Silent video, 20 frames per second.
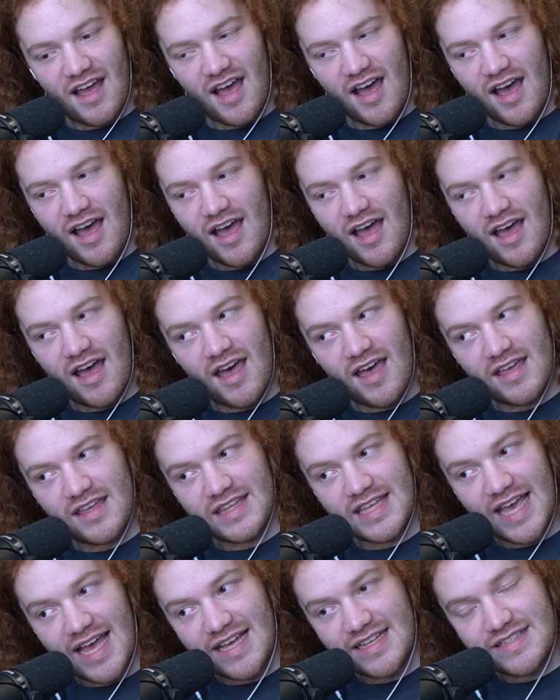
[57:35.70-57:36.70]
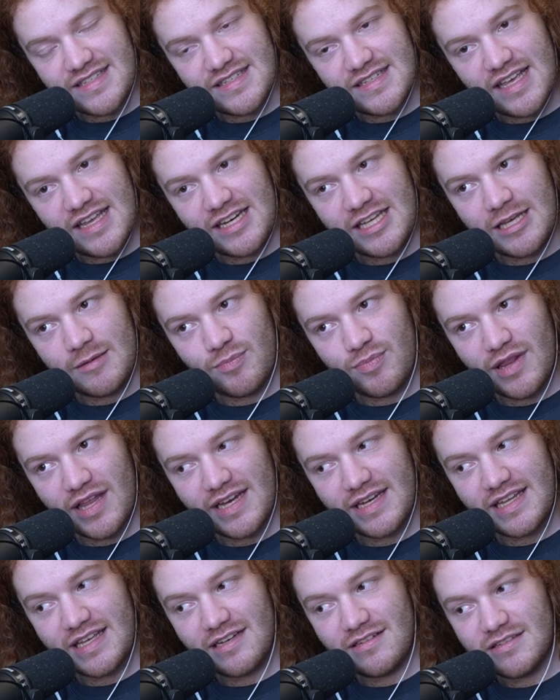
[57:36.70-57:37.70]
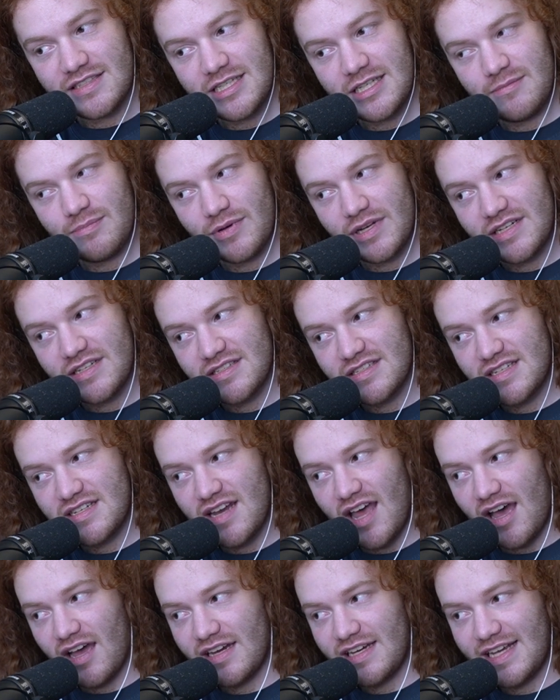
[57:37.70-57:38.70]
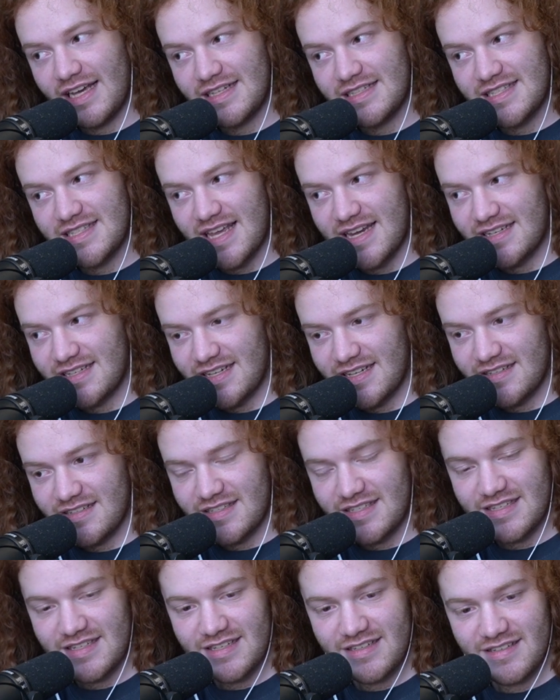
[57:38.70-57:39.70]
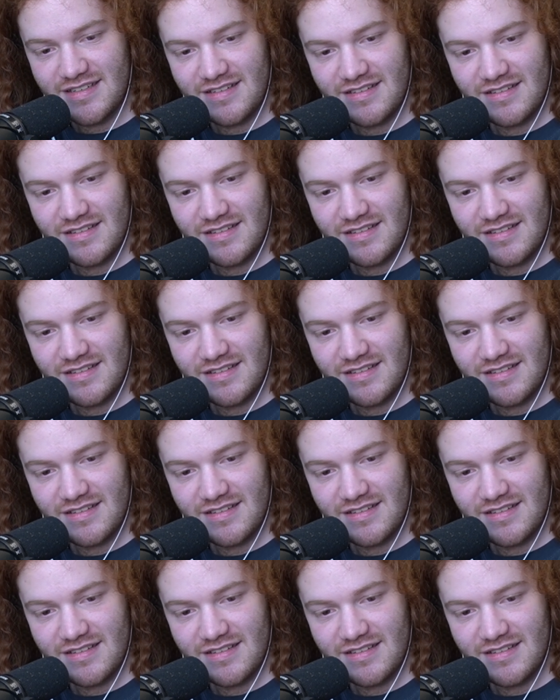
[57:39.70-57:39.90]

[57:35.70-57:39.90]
Uh, yes, and he pled guilty but is not yet sentenced.